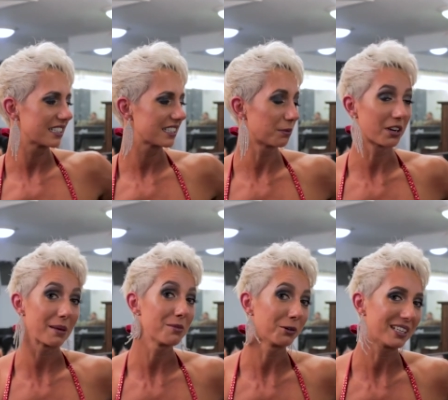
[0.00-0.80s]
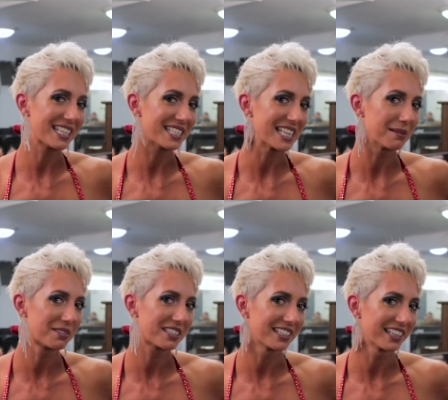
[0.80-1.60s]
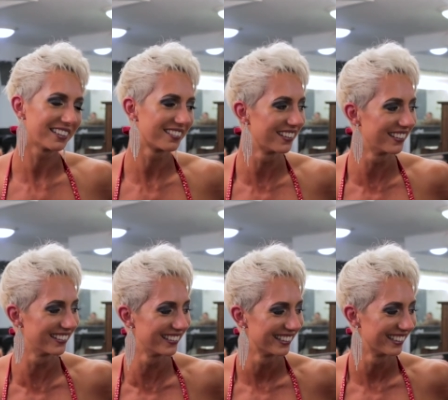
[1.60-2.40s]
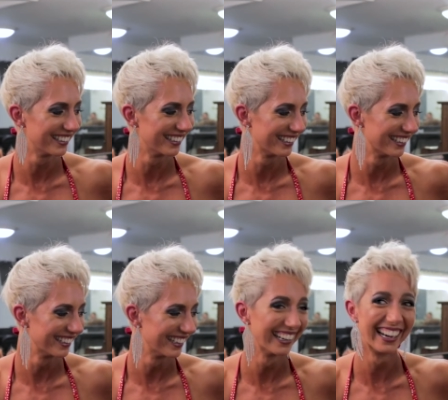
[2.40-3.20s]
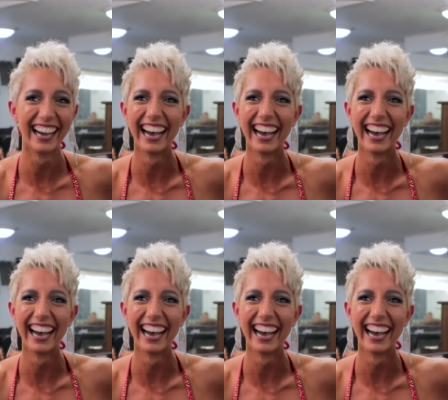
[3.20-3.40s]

It's one of those noisy zips, you know. I'm very sorry.